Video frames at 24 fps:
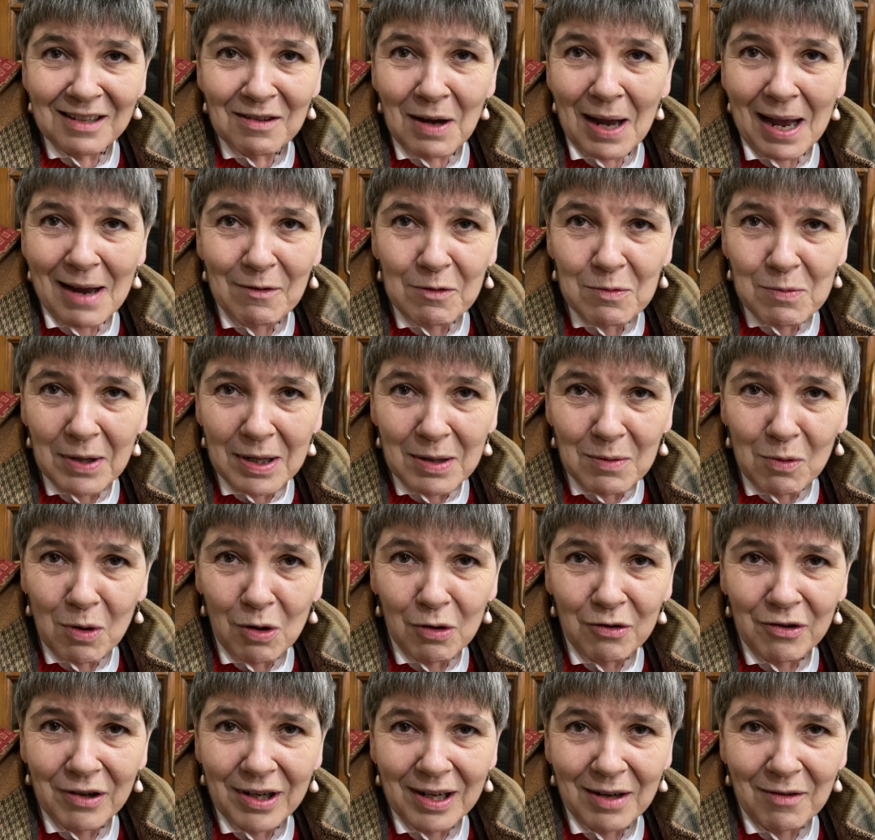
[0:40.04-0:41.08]
Everybody
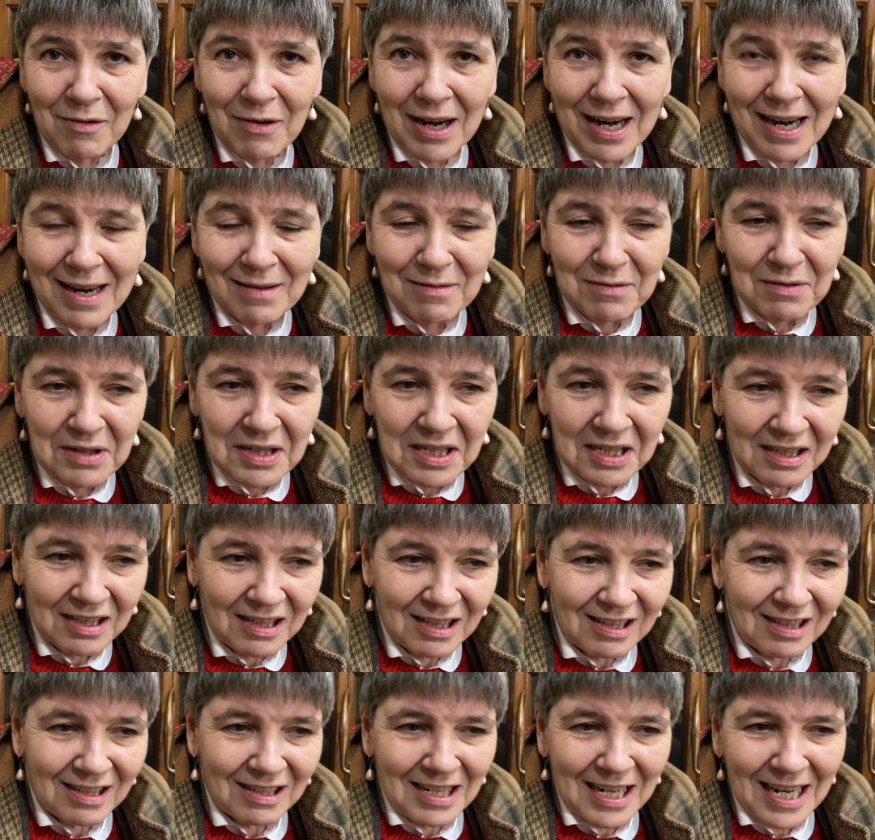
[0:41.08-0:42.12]
wandering around
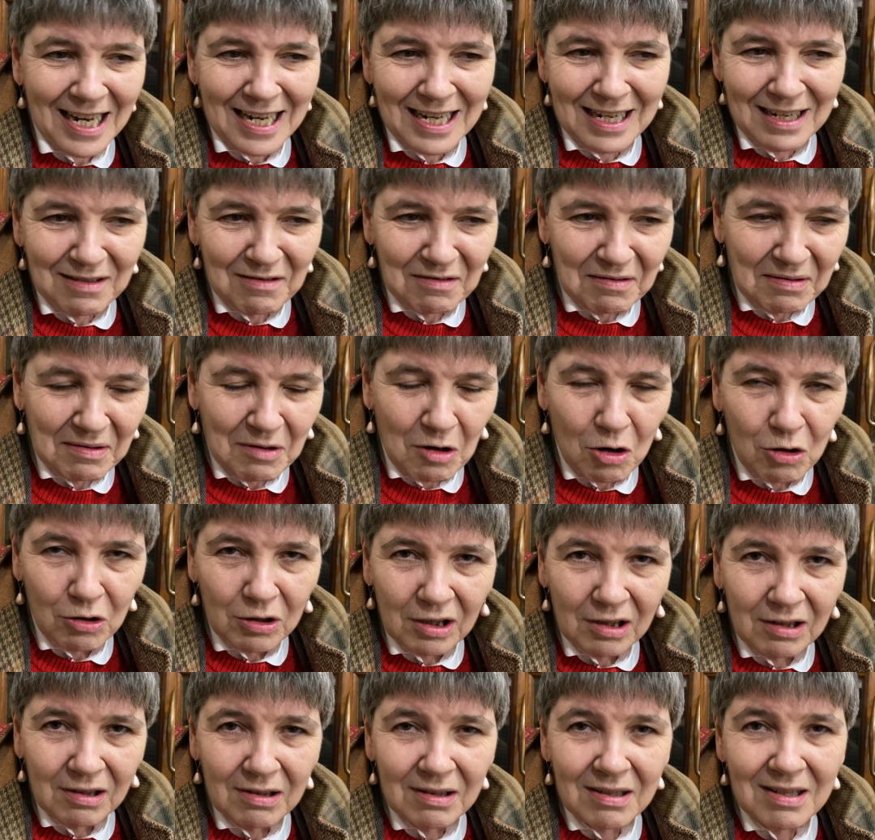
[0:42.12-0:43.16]
in
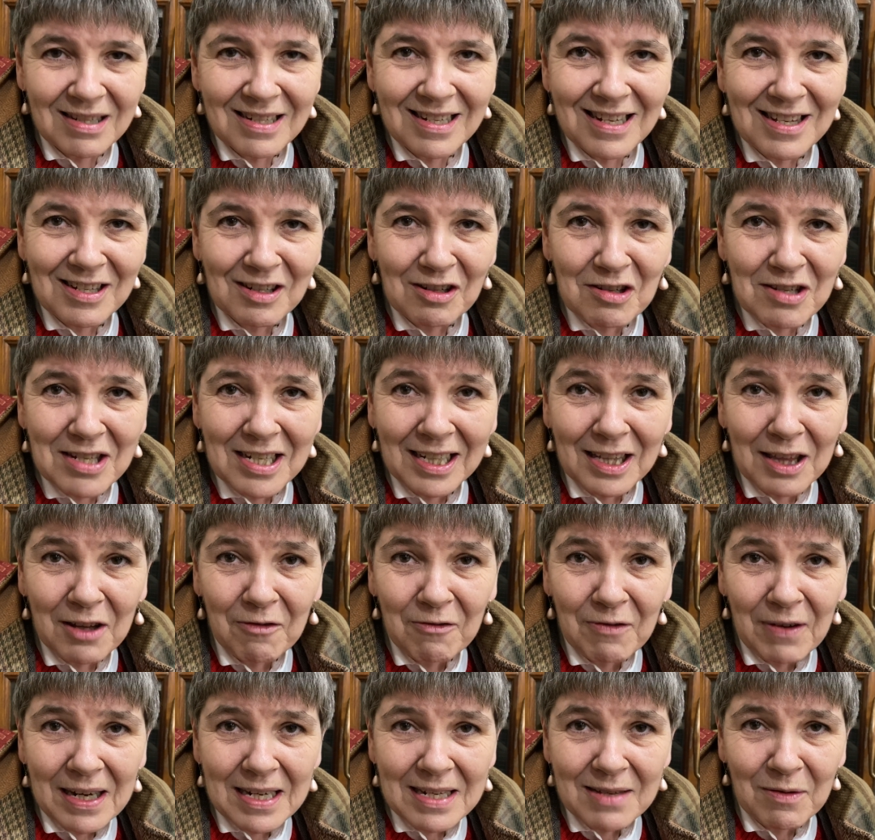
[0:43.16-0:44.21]
huddles discussing the
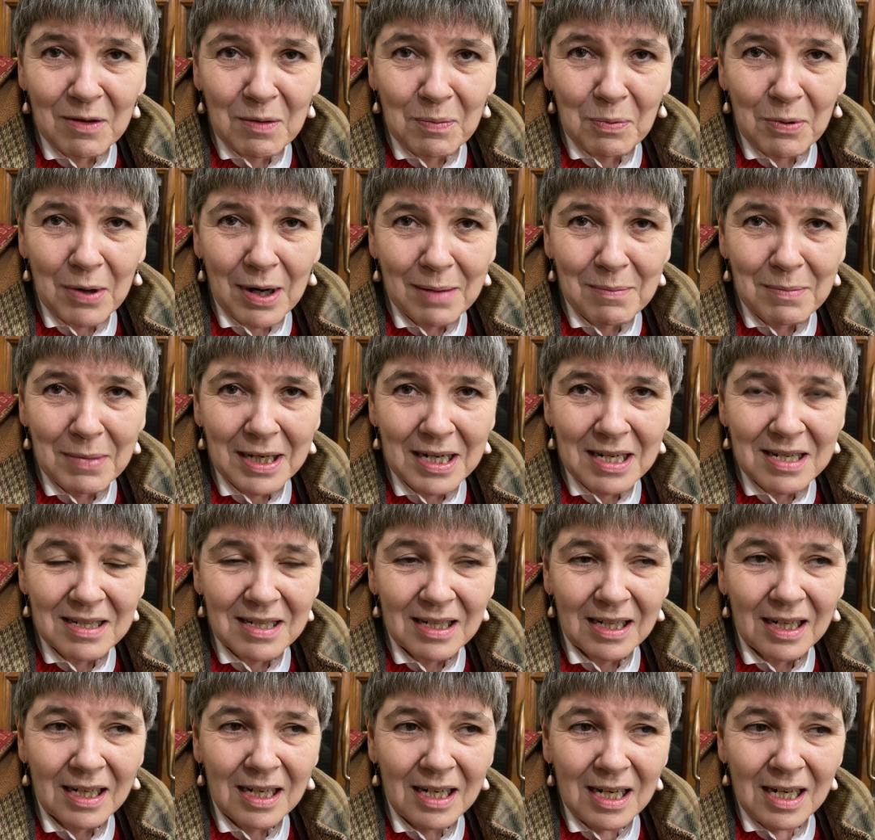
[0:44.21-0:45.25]
fate of the Prime
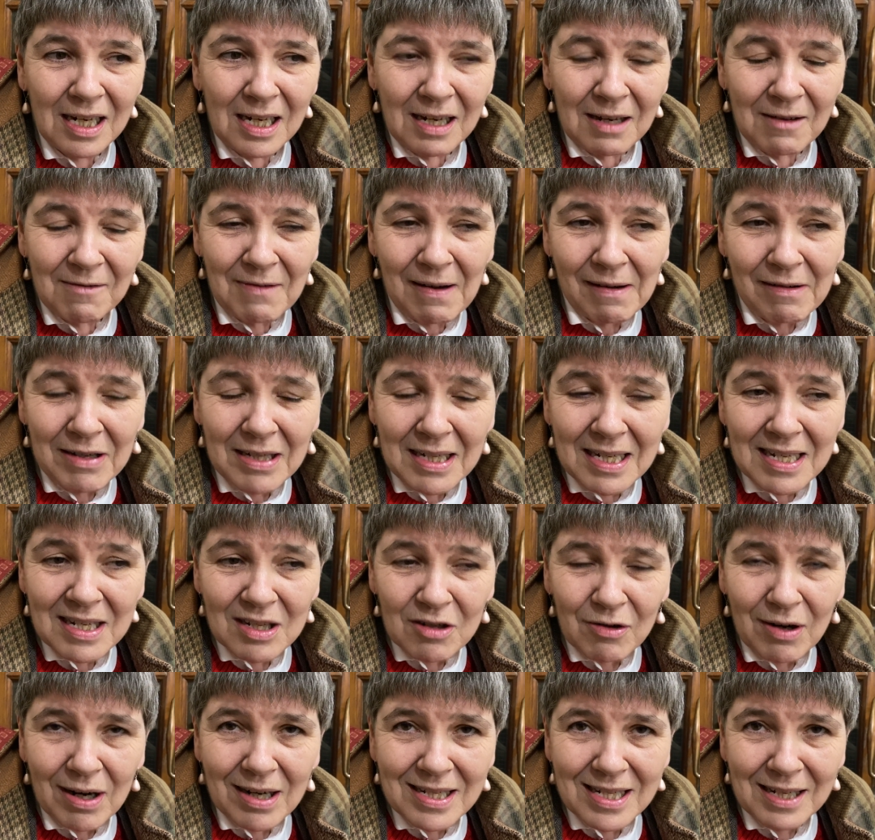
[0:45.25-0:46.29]
Minister. Very
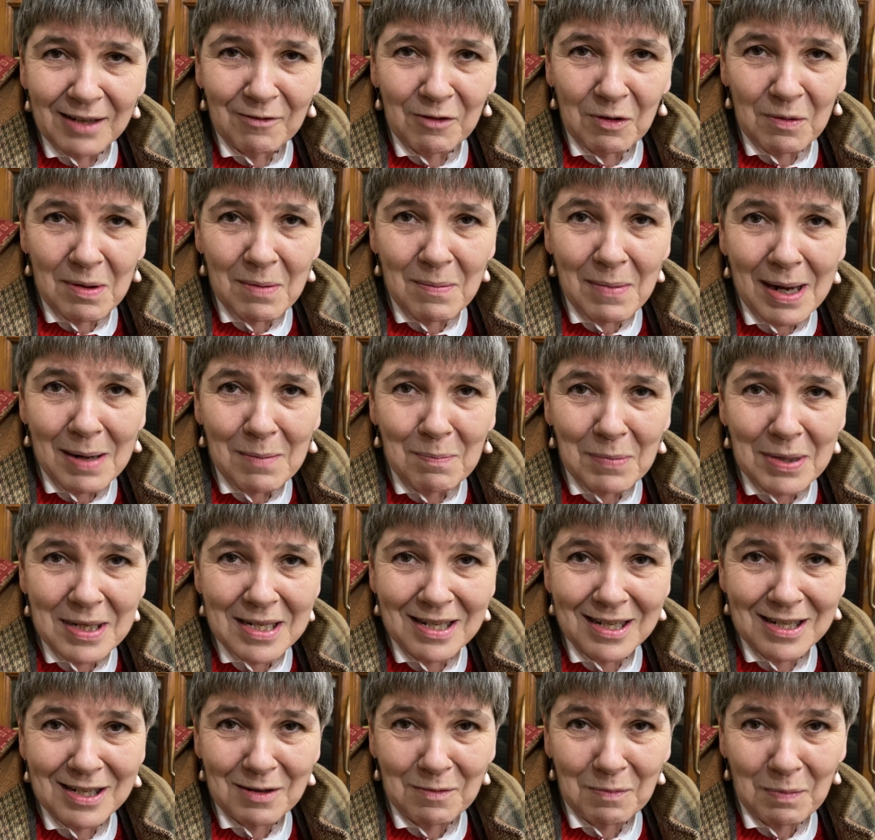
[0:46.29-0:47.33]
distracting from the main
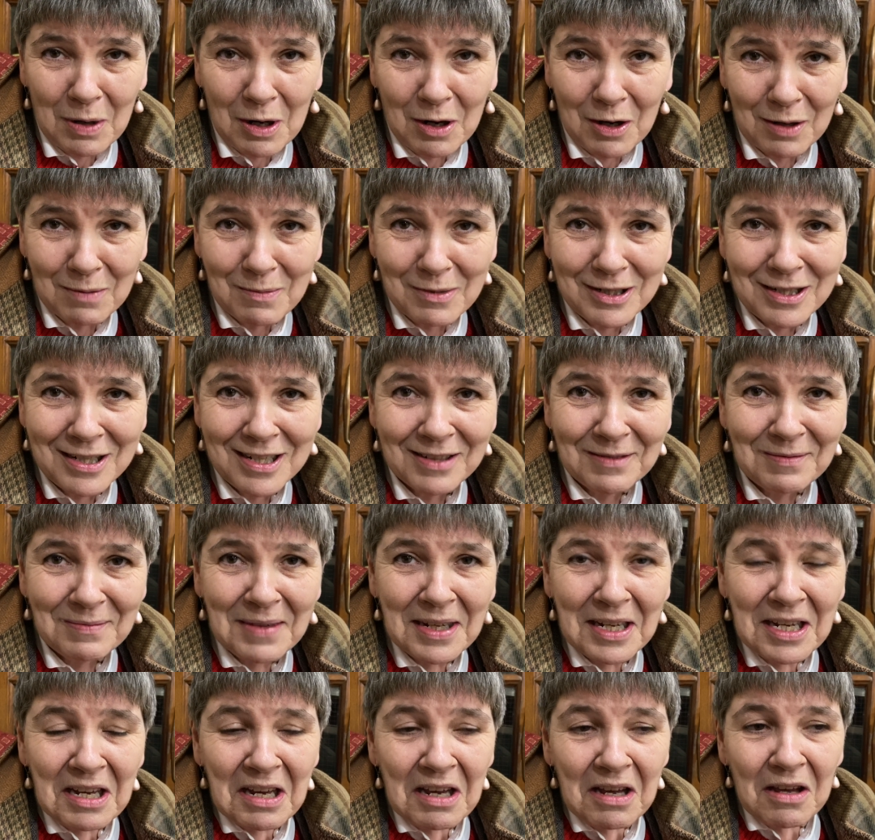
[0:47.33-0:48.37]
business of Parliament.
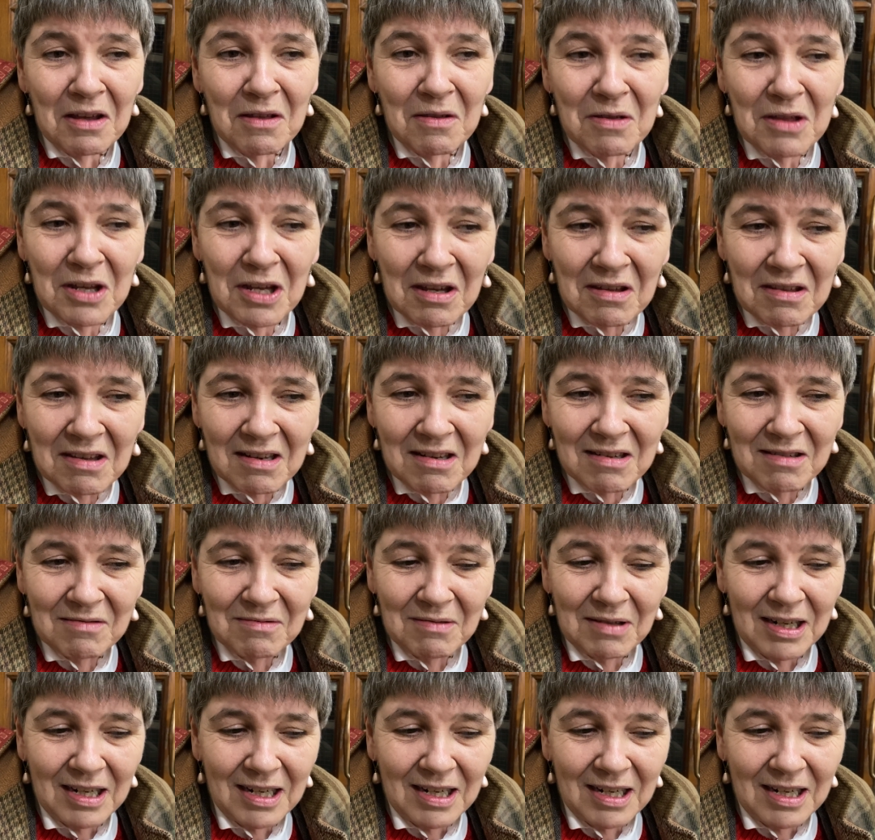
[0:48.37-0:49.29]
The other